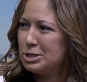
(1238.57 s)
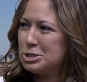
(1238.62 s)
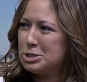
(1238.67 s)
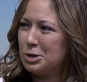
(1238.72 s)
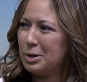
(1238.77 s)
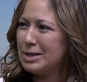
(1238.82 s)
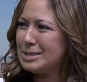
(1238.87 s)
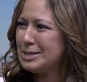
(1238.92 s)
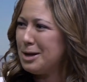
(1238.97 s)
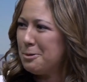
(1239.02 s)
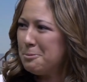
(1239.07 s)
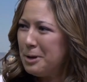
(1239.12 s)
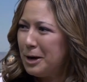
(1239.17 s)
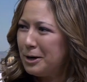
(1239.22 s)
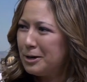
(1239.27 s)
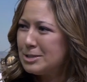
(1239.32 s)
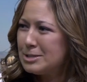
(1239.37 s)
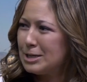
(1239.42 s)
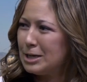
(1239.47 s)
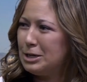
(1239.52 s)
And so I tell
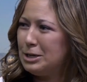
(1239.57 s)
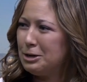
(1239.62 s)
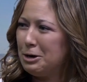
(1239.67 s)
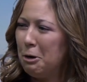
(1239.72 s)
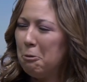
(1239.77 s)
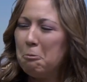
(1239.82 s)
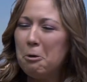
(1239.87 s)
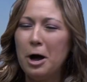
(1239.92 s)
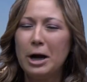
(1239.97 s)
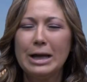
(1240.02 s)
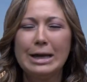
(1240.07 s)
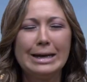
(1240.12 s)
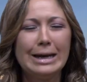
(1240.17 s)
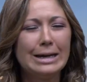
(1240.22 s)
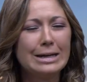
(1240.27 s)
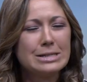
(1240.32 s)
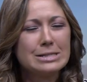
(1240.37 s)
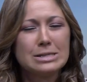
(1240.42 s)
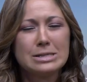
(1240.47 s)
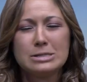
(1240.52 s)
parents, like, you're not walking
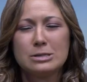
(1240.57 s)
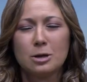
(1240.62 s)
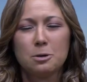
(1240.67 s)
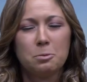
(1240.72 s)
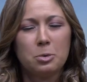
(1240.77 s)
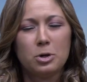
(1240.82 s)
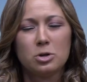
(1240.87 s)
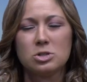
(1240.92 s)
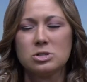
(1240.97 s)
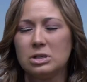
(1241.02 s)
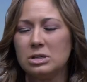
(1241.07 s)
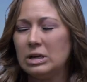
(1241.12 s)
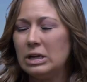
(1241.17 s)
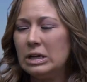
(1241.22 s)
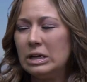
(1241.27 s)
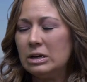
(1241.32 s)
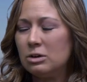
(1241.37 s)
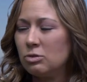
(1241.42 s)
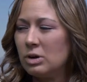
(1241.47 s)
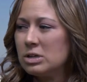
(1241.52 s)
in as a sick person
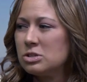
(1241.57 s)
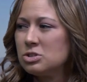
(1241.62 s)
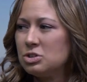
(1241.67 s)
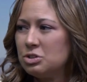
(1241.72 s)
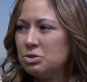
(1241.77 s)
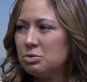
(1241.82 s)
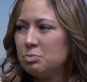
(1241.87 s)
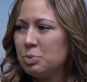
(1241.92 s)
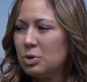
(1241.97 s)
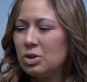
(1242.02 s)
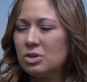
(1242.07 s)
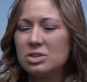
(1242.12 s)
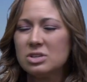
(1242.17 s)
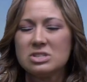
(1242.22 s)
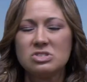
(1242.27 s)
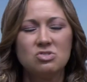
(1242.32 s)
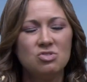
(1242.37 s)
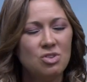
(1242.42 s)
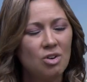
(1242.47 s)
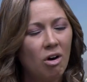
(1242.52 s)
needing rescue. Birth
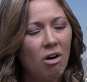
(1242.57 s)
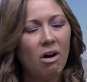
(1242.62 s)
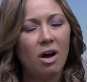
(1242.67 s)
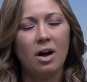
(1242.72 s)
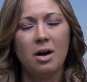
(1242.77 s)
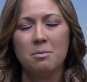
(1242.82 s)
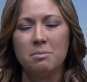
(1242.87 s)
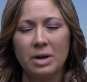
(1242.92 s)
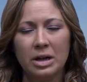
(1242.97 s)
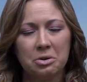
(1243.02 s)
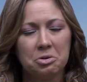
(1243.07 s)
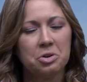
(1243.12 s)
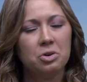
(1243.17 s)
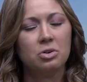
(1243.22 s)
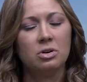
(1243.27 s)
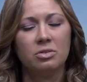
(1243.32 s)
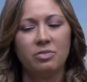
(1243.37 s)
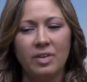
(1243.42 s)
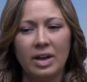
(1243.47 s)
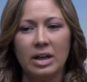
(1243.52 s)
is not a
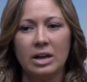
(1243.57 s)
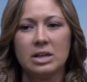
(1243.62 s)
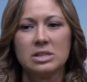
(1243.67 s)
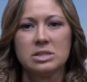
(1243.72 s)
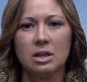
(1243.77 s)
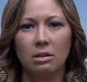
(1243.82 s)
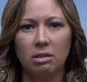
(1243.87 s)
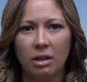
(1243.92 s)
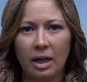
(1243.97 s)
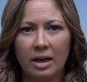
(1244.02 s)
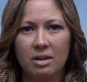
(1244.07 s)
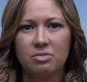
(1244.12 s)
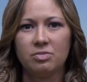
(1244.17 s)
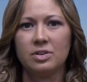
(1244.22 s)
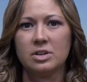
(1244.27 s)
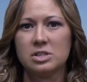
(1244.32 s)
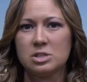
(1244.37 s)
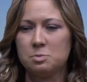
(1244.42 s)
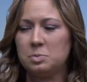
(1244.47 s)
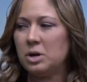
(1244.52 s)
medical event. It's a life
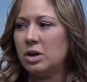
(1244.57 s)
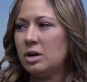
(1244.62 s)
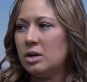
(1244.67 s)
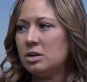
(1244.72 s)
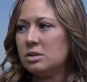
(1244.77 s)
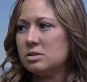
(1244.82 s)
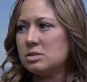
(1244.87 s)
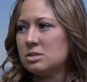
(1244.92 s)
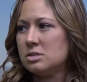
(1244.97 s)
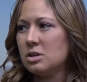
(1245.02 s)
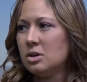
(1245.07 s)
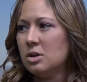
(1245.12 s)
experience.